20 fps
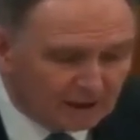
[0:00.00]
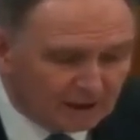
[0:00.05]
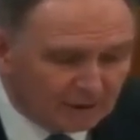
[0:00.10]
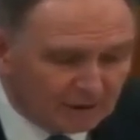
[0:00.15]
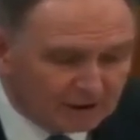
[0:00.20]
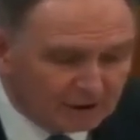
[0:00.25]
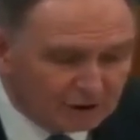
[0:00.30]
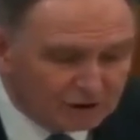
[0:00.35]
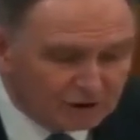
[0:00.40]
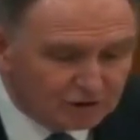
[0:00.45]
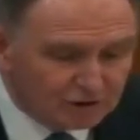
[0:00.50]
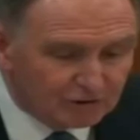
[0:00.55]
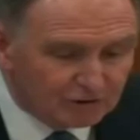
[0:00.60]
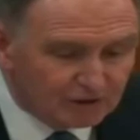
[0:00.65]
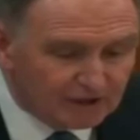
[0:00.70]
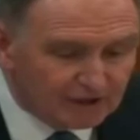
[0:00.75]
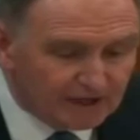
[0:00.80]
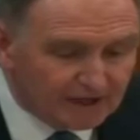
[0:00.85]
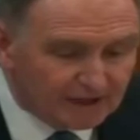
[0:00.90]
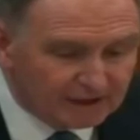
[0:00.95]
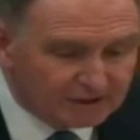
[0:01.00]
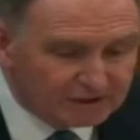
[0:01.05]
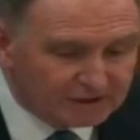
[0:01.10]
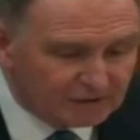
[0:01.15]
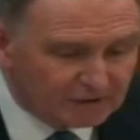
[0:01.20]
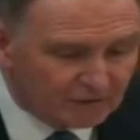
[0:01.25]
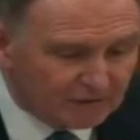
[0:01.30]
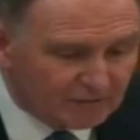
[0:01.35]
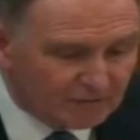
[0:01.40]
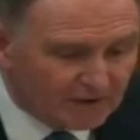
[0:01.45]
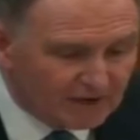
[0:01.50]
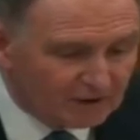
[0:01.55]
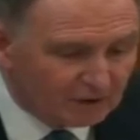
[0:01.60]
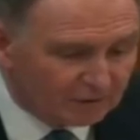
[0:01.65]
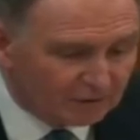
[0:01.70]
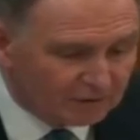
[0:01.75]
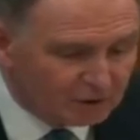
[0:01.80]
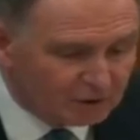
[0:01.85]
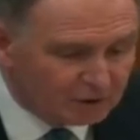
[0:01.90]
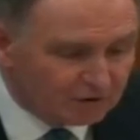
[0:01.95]
Allowing Juror X to
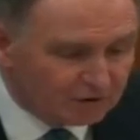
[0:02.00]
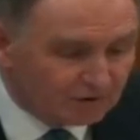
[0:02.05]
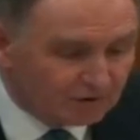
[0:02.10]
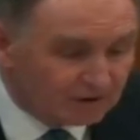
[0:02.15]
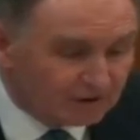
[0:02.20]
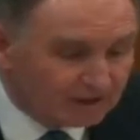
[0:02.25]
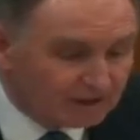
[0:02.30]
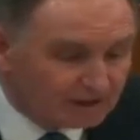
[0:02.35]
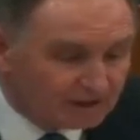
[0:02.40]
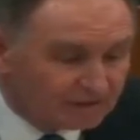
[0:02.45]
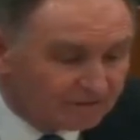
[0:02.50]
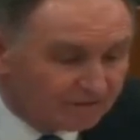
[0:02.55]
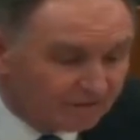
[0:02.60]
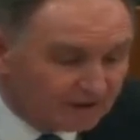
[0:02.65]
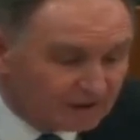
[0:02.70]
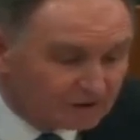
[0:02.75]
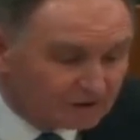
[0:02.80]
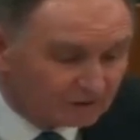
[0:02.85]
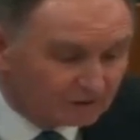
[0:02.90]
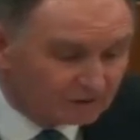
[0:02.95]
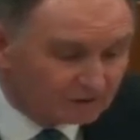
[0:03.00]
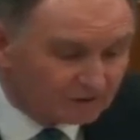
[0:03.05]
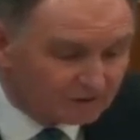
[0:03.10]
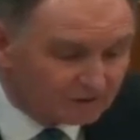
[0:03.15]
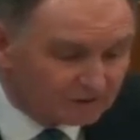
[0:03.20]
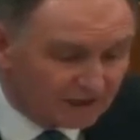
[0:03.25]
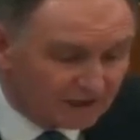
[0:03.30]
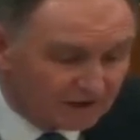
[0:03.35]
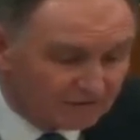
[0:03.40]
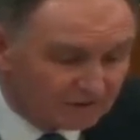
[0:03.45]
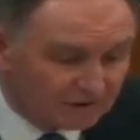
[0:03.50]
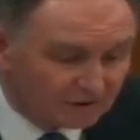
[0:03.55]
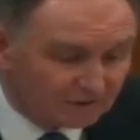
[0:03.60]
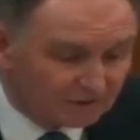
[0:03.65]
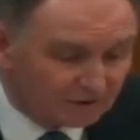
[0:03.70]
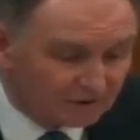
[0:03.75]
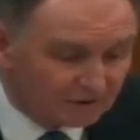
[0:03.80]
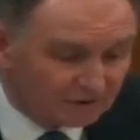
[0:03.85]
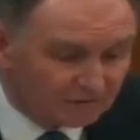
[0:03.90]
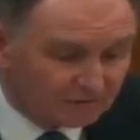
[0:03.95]
remain on the jury is fatal to the
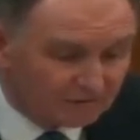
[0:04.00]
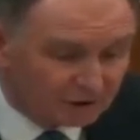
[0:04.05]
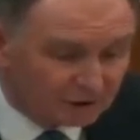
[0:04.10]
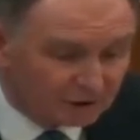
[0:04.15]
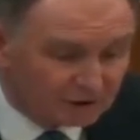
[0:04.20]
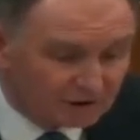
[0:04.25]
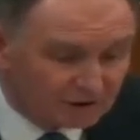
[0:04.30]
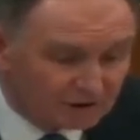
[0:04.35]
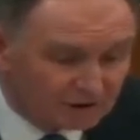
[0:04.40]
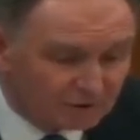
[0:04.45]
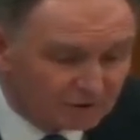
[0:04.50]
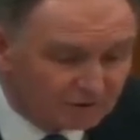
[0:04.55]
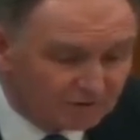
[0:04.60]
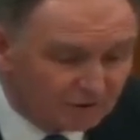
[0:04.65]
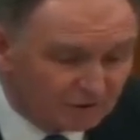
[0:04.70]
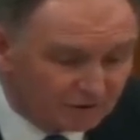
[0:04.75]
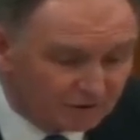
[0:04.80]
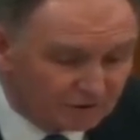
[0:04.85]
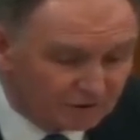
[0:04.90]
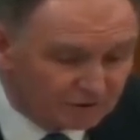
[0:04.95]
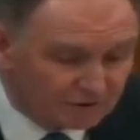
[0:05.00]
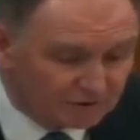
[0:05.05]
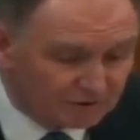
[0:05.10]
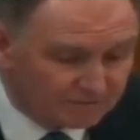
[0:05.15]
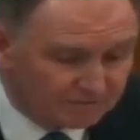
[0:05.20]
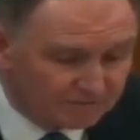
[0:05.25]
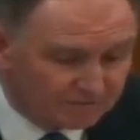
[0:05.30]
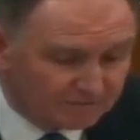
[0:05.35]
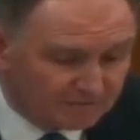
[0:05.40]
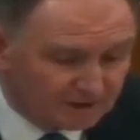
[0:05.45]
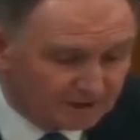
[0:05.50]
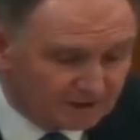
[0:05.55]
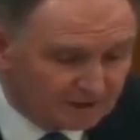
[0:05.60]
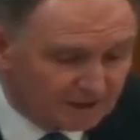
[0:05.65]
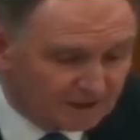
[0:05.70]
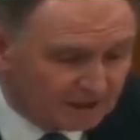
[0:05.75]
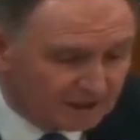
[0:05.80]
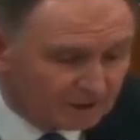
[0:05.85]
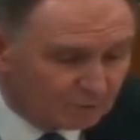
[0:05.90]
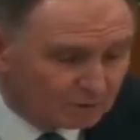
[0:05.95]
safety of the convictions which followed.
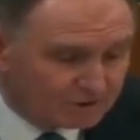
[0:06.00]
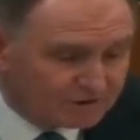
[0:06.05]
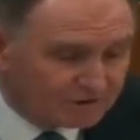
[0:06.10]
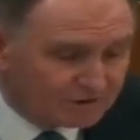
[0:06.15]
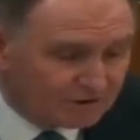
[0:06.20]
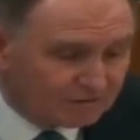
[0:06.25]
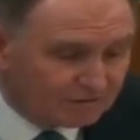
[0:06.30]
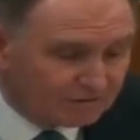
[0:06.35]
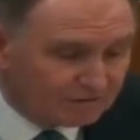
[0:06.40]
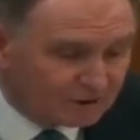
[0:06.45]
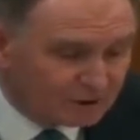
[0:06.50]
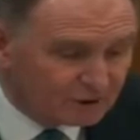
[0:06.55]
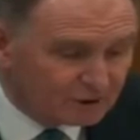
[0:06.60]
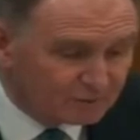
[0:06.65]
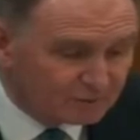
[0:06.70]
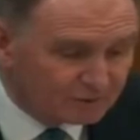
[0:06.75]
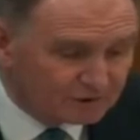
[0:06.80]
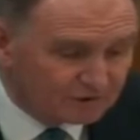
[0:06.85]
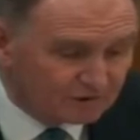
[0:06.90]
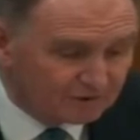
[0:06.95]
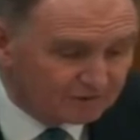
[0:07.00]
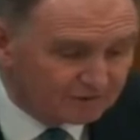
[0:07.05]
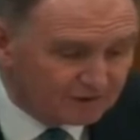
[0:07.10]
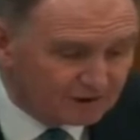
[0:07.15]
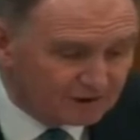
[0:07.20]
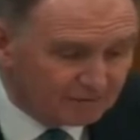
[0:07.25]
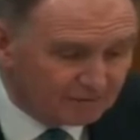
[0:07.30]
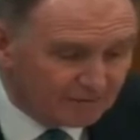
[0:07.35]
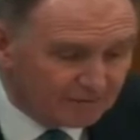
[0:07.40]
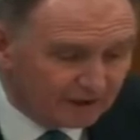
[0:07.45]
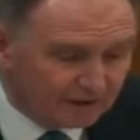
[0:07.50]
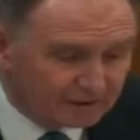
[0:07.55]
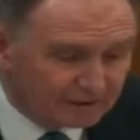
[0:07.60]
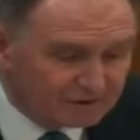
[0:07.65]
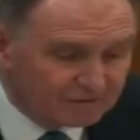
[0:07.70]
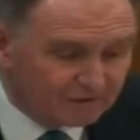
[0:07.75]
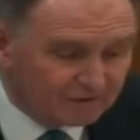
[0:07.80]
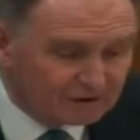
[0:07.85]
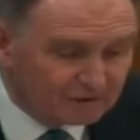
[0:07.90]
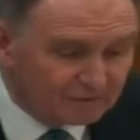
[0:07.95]
It was an infringement of the
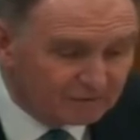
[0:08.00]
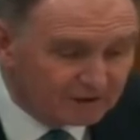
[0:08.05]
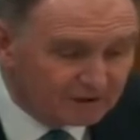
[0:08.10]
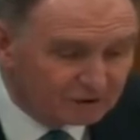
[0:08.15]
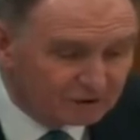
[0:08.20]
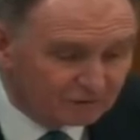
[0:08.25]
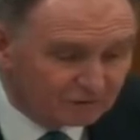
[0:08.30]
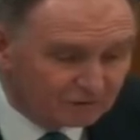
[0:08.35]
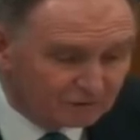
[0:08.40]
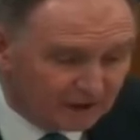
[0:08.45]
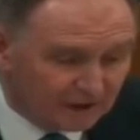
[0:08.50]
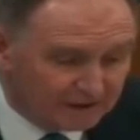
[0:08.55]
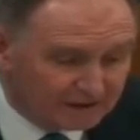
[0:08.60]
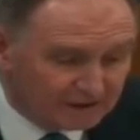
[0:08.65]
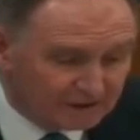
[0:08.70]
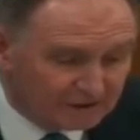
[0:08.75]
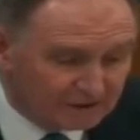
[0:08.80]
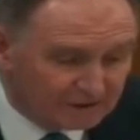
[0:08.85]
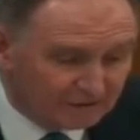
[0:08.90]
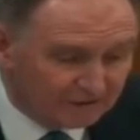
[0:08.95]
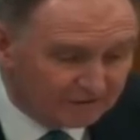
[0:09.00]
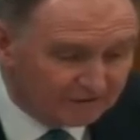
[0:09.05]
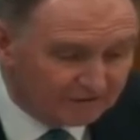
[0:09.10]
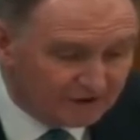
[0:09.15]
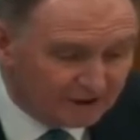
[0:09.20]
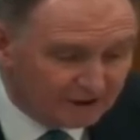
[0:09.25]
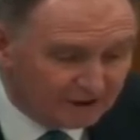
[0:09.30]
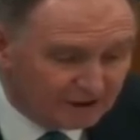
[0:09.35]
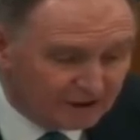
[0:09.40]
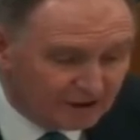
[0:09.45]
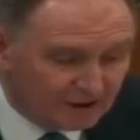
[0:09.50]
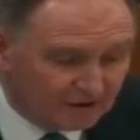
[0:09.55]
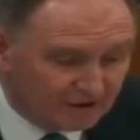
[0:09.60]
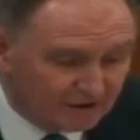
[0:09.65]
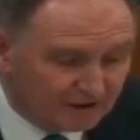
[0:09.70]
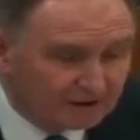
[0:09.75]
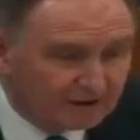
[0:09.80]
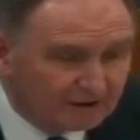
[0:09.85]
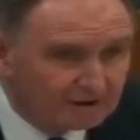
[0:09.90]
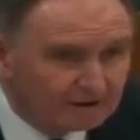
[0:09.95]
appellant's fundamental right to a fair
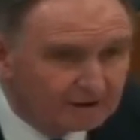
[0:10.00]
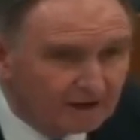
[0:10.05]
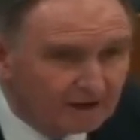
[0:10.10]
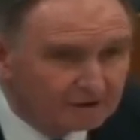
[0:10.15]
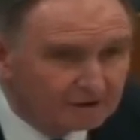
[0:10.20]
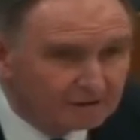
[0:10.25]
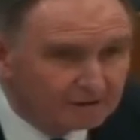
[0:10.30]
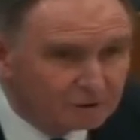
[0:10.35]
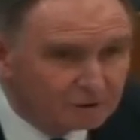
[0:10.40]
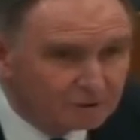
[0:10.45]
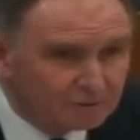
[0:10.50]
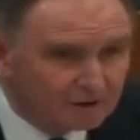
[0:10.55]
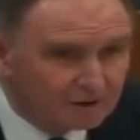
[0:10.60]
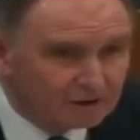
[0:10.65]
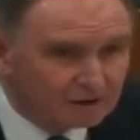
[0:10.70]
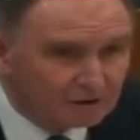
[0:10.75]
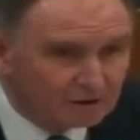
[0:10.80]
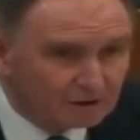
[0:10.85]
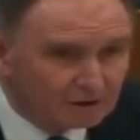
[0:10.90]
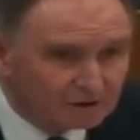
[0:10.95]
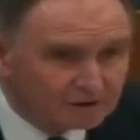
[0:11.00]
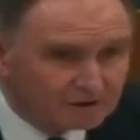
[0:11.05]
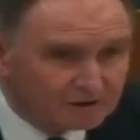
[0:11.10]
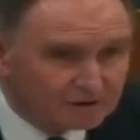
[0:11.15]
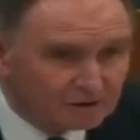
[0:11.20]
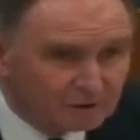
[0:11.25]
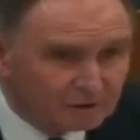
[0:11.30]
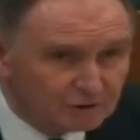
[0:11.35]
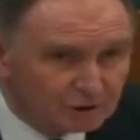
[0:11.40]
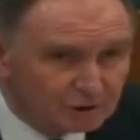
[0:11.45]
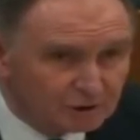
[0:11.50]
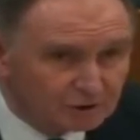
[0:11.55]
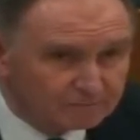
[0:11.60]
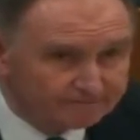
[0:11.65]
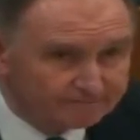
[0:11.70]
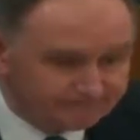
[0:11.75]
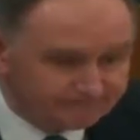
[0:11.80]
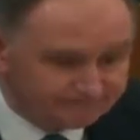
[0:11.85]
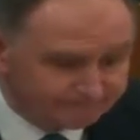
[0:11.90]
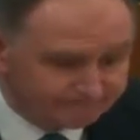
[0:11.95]
hearing under the Jamaican Constitution.